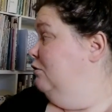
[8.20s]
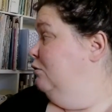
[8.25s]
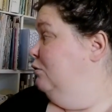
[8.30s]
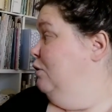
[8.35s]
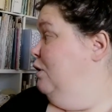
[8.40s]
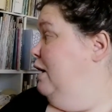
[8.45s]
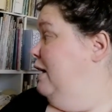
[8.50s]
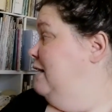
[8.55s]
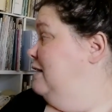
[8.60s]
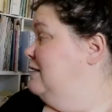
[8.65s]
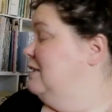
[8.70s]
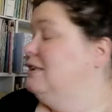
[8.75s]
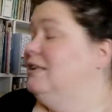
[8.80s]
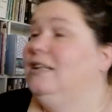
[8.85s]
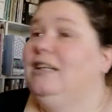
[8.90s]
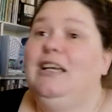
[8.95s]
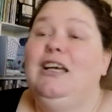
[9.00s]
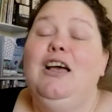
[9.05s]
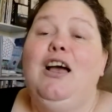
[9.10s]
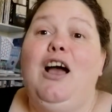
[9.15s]
Right,
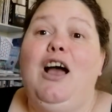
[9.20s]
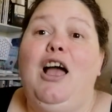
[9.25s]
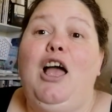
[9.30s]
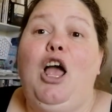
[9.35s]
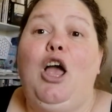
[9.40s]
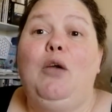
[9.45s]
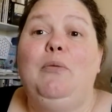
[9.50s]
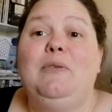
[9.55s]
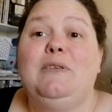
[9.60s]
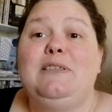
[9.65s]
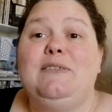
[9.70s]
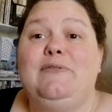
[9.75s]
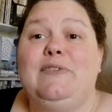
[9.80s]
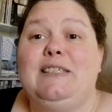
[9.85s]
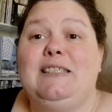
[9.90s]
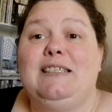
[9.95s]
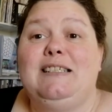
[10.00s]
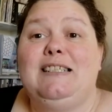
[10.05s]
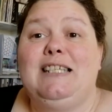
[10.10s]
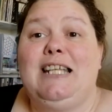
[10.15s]
I hope this
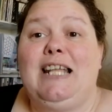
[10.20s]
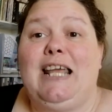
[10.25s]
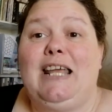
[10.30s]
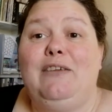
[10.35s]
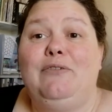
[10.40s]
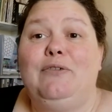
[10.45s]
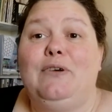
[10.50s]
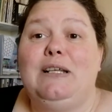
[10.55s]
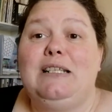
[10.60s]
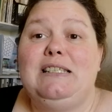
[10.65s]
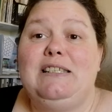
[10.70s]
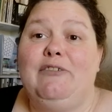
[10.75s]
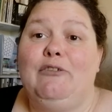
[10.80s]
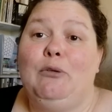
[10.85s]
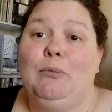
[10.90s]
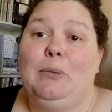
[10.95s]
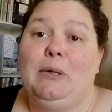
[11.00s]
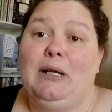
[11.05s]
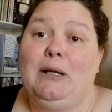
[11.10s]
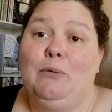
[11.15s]
visit today finds
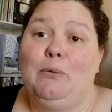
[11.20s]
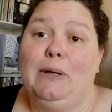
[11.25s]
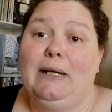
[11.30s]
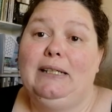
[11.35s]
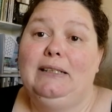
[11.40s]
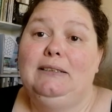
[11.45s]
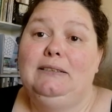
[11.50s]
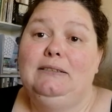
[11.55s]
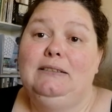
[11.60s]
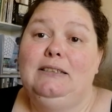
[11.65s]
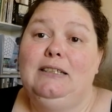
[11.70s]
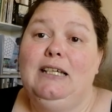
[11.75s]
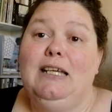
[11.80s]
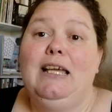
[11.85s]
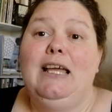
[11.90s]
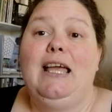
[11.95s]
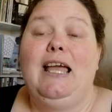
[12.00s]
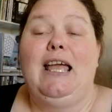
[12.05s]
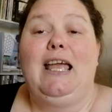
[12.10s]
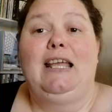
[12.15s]
everybody well
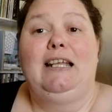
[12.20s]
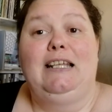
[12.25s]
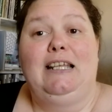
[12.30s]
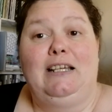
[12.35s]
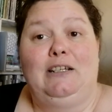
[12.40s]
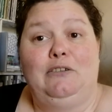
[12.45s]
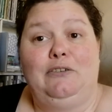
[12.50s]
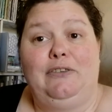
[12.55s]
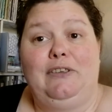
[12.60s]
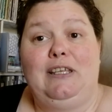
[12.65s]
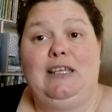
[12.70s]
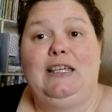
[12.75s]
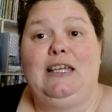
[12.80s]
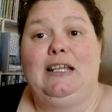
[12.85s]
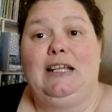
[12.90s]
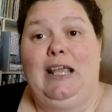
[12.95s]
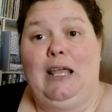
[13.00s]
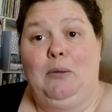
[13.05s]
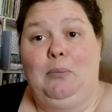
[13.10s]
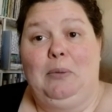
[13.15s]
and healthy
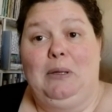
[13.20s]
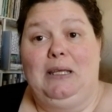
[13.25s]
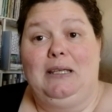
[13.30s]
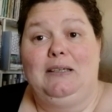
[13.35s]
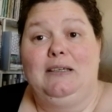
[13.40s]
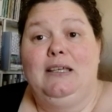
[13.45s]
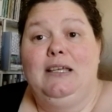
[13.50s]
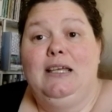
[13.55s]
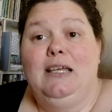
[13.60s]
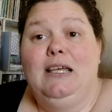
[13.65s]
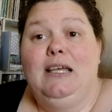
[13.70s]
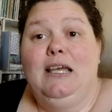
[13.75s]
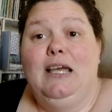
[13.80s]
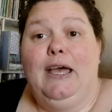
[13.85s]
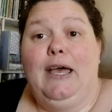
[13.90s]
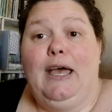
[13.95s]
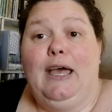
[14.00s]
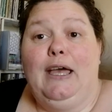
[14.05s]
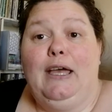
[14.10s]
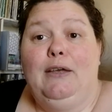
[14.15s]
and happy.
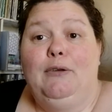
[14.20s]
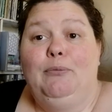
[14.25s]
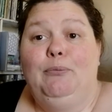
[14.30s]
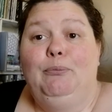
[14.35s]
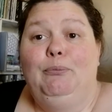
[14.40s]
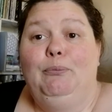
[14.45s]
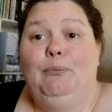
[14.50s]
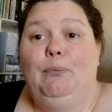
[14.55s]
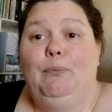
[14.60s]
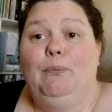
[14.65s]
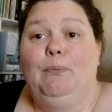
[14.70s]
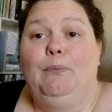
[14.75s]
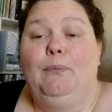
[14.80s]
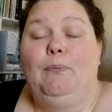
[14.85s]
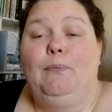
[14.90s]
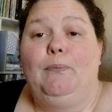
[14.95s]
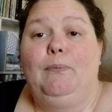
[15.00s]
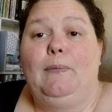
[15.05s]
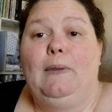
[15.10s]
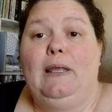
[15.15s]

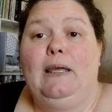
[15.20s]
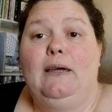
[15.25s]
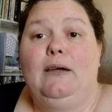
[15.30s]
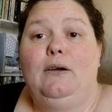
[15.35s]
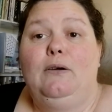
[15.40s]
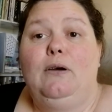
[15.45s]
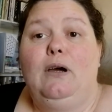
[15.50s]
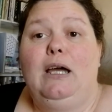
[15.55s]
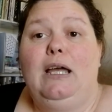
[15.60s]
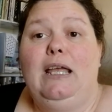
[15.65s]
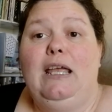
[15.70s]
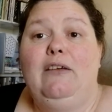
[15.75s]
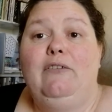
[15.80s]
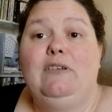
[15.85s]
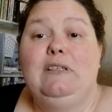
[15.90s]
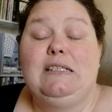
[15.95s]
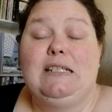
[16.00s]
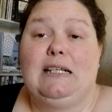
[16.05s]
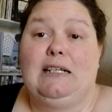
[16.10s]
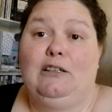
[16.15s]
Now I
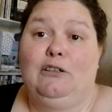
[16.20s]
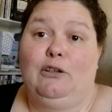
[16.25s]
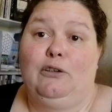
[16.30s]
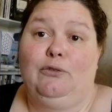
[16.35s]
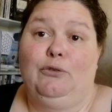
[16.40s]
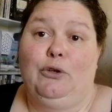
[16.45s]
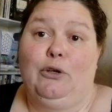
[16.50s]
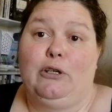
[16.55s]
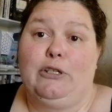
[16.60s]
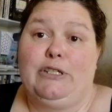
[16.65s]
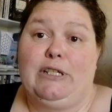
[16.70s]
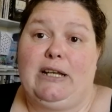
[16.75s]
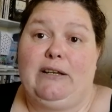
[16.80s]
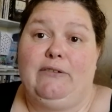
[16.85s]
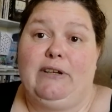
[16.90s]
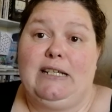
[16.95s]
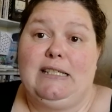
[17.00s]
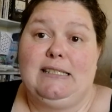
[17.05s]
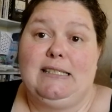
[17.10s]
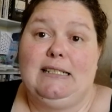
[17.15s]
haven't done a lot of crochet
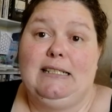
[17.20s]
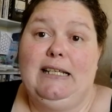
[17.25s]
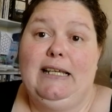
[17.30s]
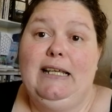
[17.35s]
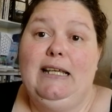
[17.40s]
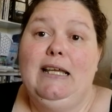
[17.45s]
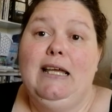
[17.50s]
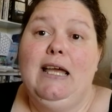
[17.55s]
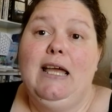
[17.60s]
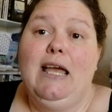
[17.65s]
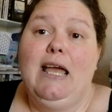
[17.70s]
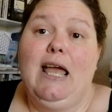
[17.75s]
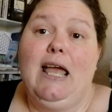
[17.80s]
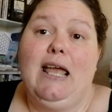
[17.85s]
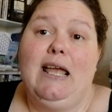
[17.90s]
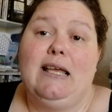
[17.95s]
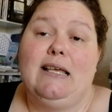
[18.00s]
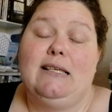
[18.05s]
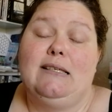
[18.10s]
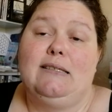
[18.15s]
recently
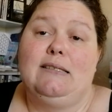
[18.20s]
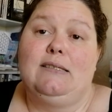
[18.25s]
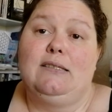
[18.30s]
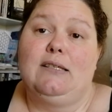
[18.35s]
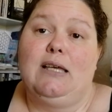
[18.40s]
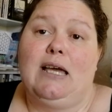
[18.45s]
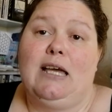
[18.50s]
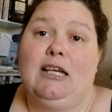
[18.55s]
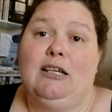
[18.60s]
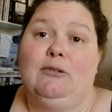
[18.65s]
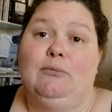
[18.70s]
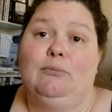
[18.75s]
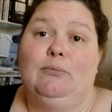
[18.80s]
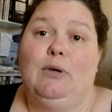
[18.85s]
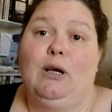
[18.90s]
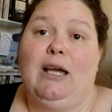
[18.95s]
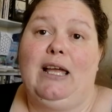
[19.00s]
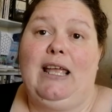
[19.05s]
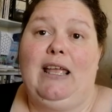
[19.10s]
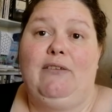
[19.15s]
as
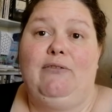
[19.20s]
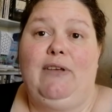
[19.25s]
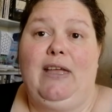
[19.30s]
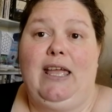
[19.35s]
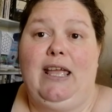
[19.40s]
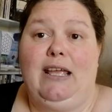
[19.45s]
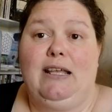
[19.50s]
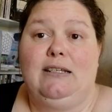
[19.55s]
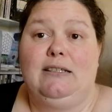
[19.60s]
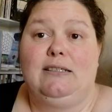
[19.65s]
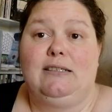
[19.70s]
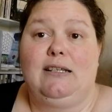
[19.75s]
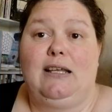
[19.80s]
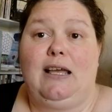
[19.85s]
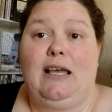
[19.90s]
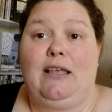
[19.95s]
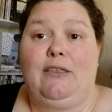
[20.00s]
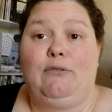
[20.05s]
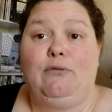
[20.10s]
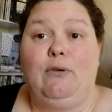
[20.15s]
I have had
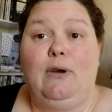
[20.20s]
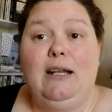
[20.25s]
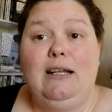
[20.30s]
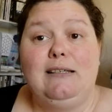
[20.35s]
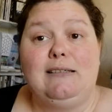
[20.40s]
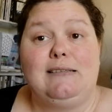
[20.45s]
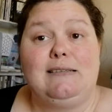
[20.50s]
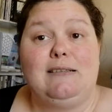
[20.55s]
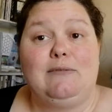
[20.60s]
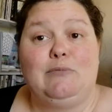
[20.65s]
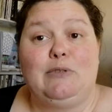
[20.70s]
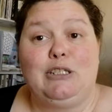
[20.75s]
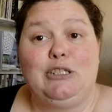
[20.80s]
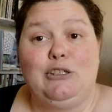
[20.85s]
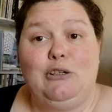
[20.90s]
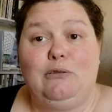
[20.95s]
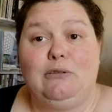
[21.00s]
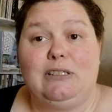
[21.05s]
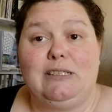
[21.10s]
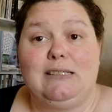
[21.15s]
arthritis in my
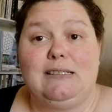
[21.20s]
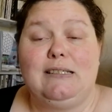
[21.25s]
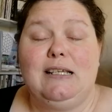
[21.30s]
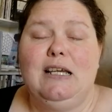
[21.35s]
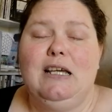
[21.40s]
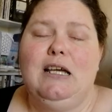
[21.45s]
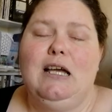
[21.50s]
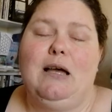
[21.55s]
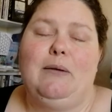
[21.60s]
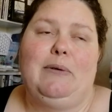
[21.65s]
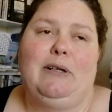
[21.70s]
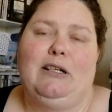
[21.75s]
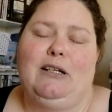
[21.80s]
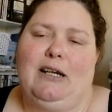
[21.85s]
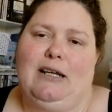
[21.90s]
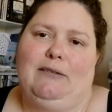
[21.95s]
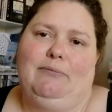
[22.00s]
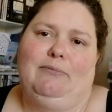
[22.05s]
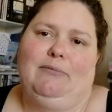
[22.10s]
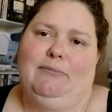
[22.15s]
shoulders.
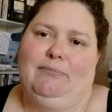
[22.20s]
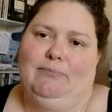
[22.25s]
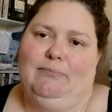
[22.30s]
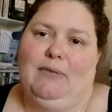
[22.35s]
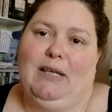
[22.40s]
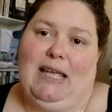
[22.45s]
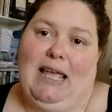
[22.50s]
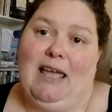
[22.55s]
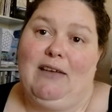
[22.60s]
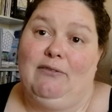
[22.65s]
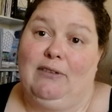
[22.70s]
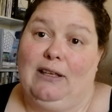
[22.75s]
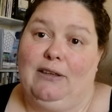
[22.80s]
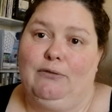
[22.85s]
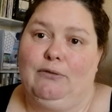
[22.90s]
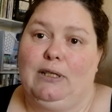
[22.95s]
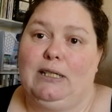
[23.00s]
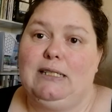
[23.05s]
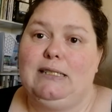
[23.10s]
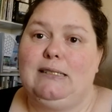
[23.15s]
I have
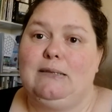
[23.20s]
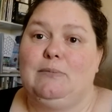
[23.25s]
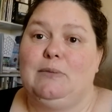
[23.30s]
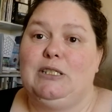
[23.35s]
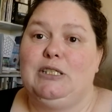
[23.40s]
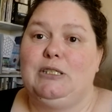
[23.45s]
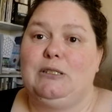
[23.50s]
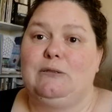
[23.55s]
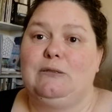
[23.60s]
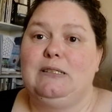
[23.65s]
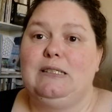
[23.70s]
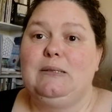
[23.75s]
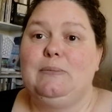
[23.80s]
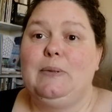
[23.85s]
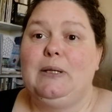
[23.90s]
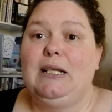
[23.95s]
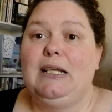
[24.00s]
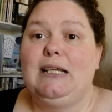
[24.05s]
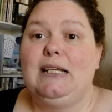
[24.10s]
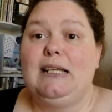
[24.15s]
arthritis in my shoulders,
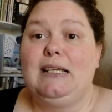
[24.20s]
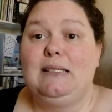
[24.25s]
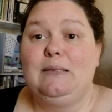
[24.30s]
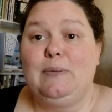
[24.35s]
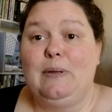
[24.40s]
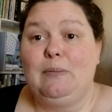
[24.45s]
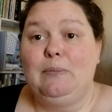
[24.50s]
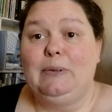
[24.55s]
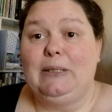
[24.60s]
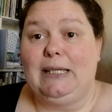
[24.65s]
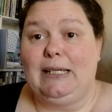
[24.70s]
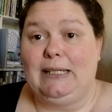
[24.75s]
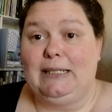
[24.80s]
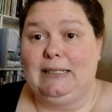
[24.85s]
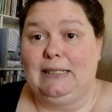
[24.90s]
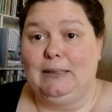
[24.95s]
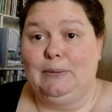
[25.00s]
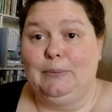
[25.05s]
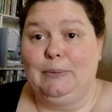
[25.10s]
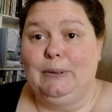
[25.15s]
but it has been playing
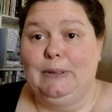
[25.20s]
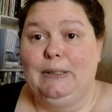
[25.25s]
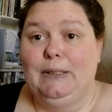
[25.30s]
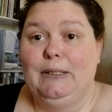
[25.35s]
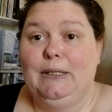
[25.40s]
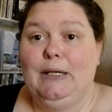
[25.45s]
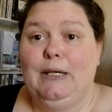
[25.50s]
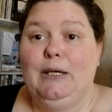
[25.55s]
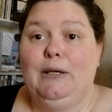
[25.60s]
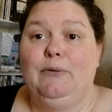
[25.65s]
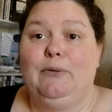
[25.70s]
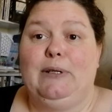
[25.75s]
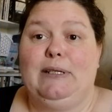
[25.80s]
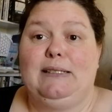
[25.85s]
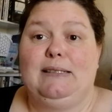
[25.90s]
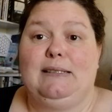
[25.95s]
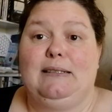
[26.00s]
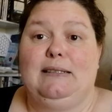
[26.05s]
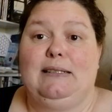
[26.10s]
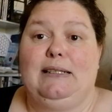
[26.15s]
up
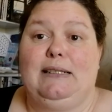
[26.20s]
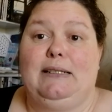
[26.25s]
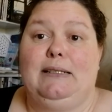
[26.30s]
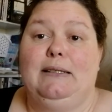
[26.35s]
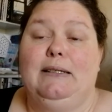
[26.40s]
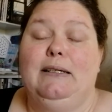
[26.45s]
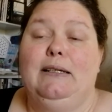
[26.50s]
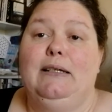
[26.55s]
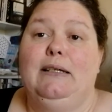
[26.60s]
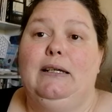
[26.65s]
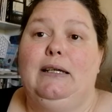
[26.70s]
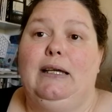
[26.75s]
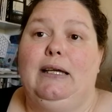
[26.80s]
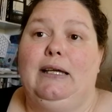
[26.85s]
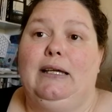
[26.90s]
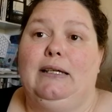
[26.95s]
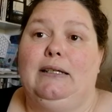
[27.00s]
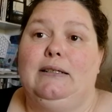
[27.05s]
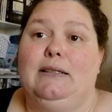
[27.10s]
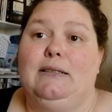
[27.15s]
recently,
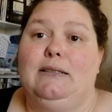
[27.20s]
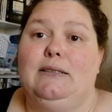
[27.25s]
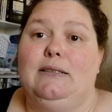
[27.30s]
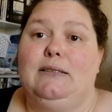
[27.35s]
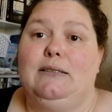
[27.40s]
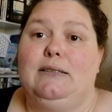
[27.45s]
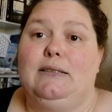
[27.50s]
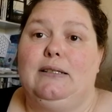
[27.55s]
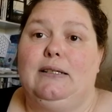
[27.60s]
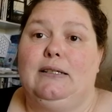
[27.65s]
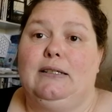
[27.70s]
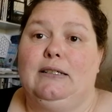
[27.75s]
and